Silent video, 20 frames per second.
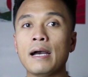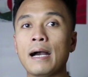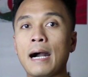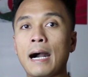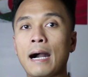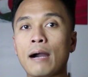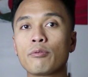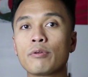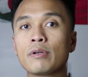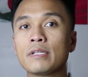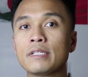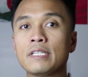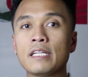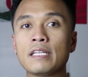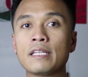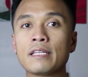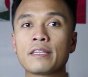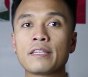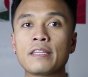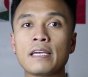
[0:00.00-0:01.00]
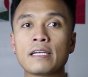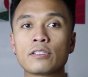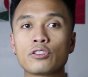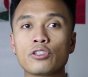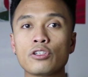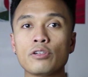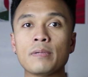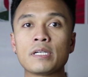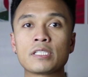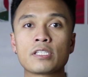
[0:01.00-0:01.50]
I really didn't think
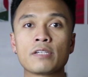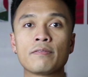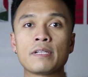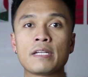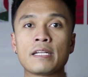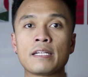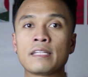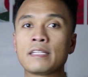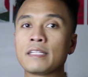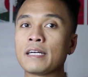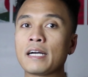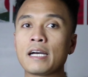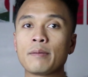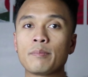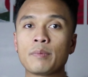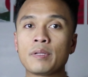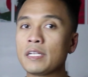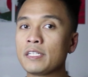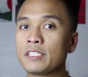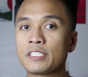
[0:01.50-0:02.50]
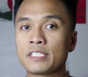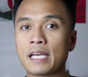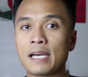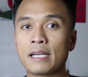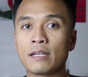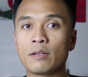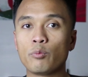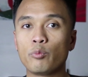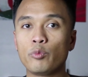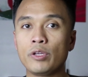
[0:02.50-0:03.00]
too much of it at the time and I just
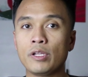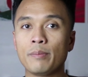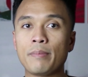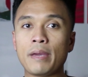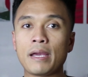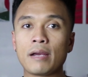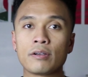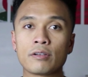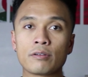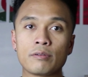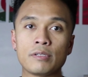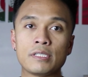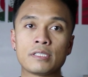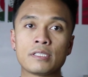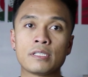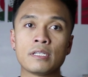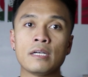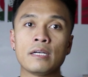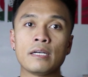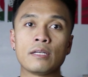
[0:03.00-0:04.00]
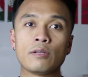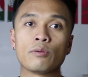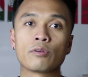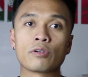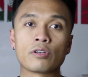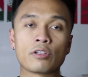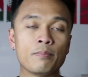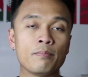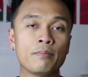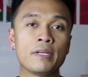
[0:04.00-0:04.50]
added wheel bearing grease in
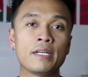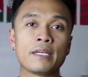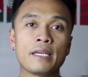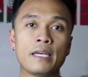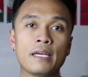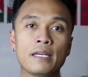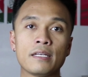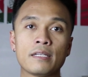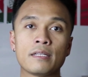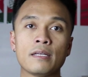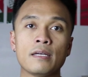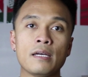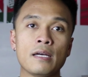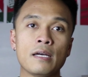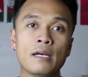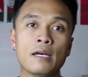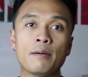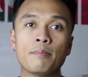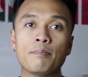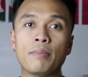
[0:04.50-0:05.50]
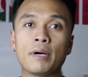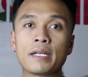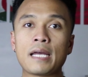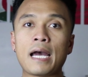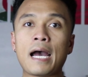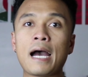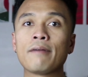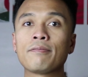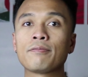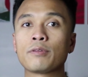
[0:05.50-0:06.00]
order to mitigate it.
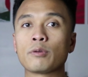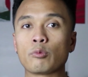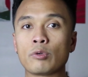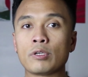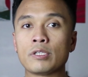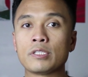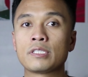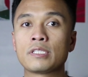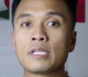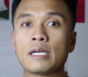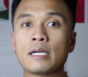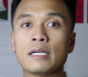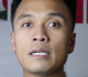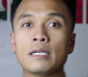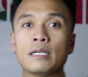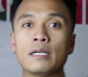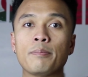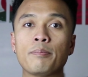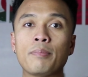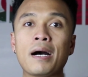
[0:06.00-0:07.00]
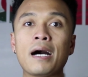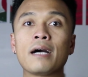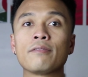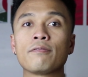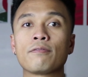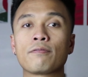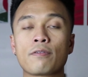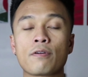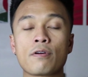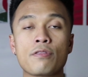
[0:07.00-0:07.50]
But afterwards,
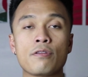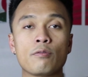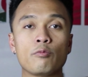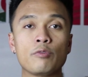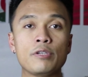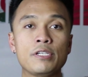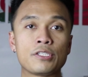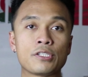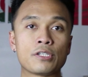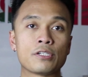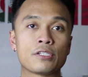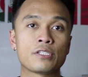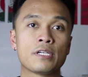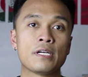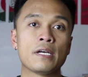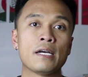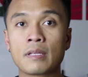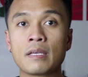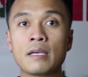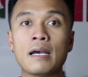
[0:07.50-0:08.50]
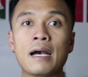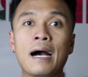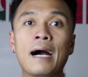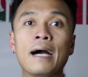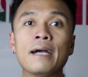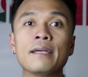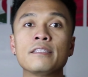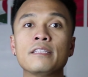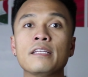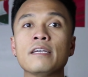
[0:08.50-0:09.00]
upon further research,
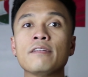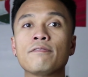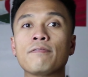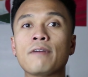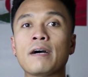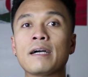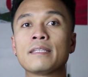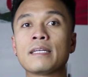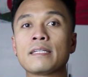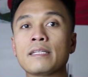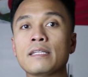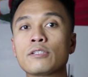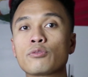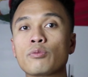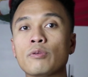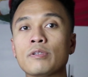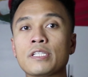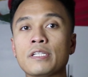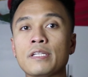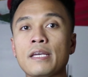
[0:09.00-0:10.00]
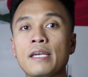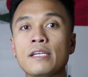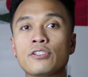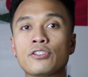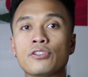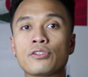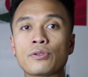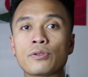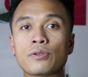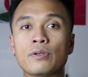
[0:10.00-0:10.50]
I did find that this was an
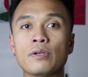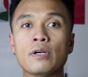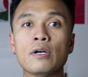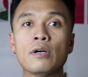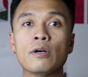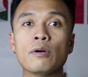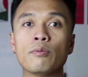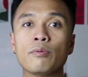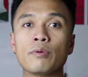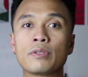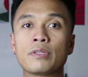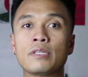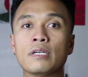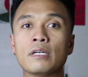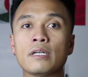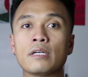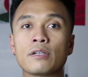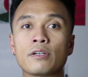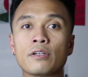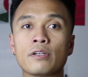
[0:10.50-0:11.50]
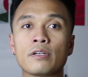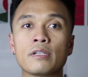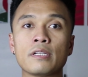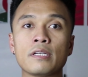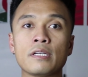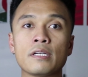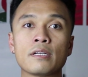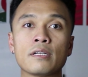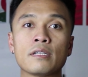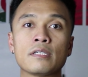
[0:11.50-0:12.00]
issue with the
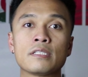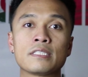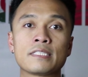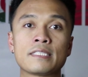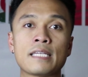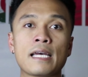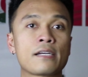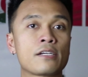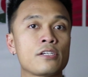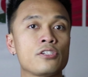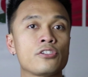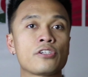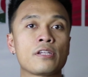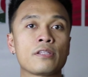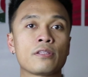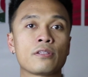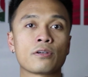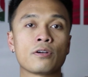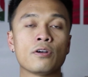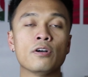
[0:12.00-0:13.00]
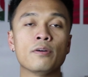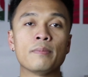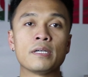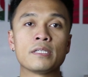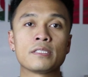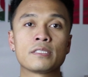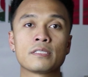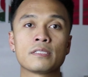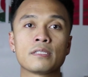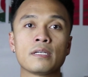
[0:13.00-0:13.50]
earlier 2nd gen
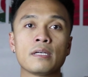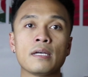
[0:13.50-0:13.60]
Tacomas.